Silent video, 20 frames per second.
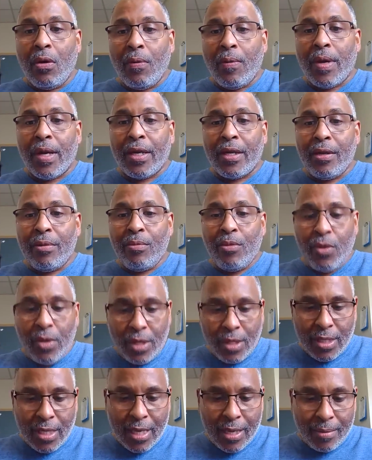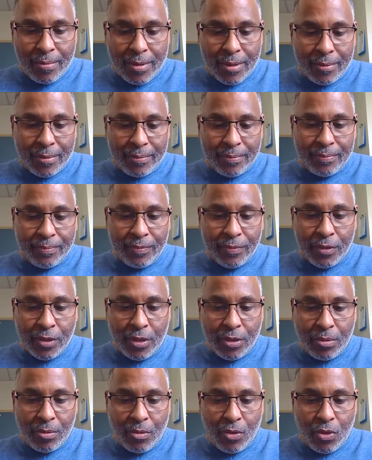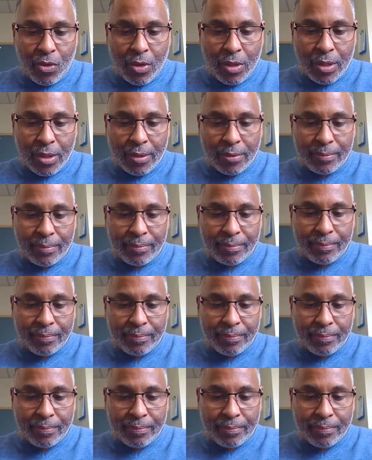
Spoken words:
All right, good morning, Tammy. Good morning.